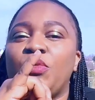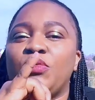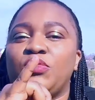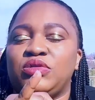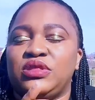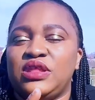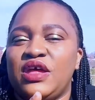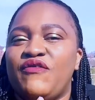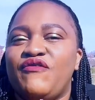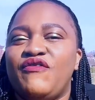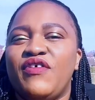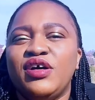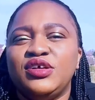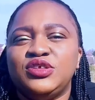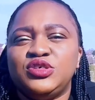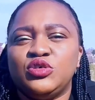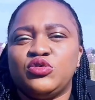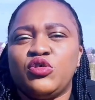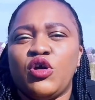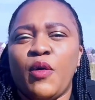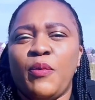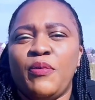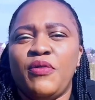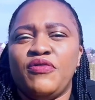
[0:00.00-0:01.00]
they failed to
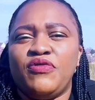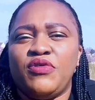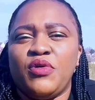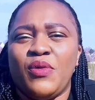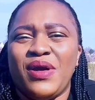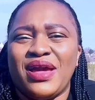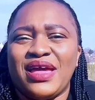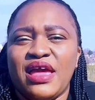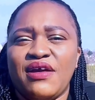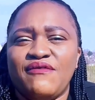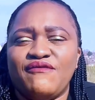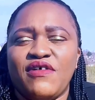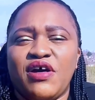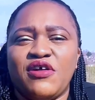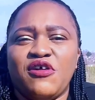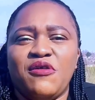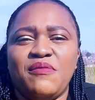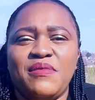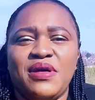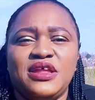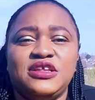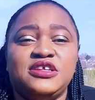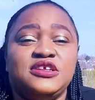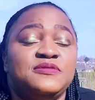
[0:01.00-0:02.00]
cope with the work
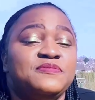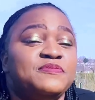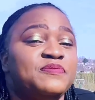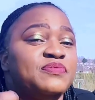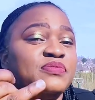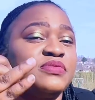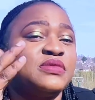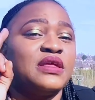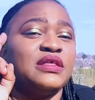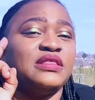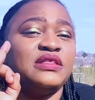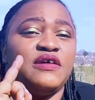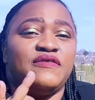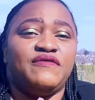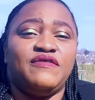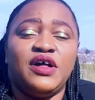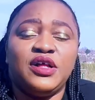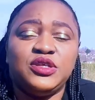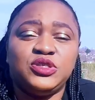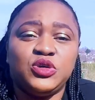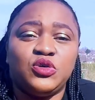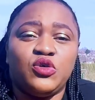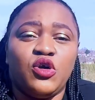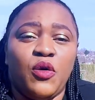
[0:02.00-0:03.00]
environment. They
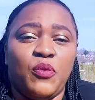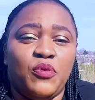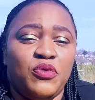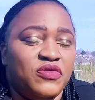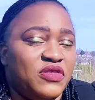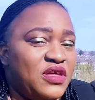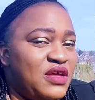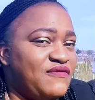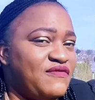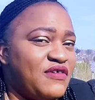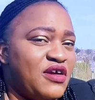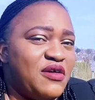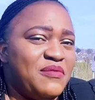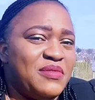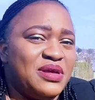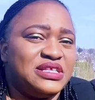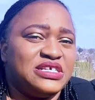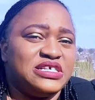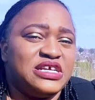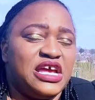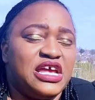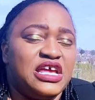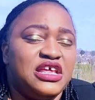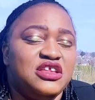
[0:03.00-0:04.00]
failed to cope with the environment
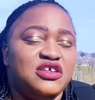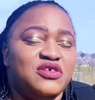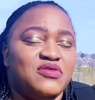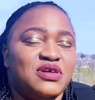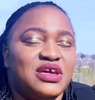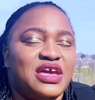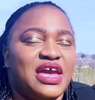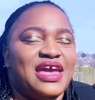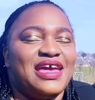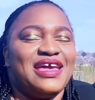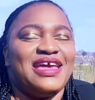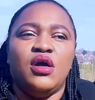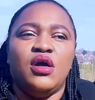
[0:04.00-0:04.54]
here in UK.